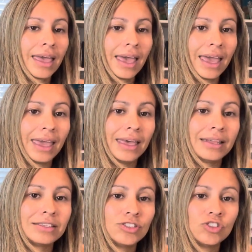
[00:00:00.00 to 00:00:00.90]

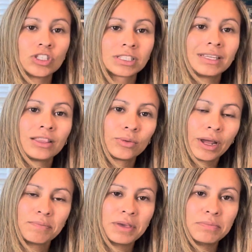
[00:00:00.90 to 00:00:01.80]
and you just need the
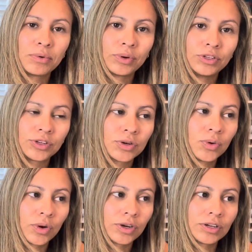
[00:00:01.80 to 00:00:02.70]
right people in your
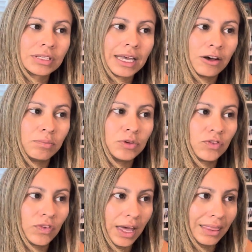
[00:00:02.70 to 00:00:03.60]
corner to help you
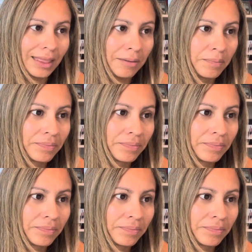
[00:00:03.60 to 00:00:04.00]
find them.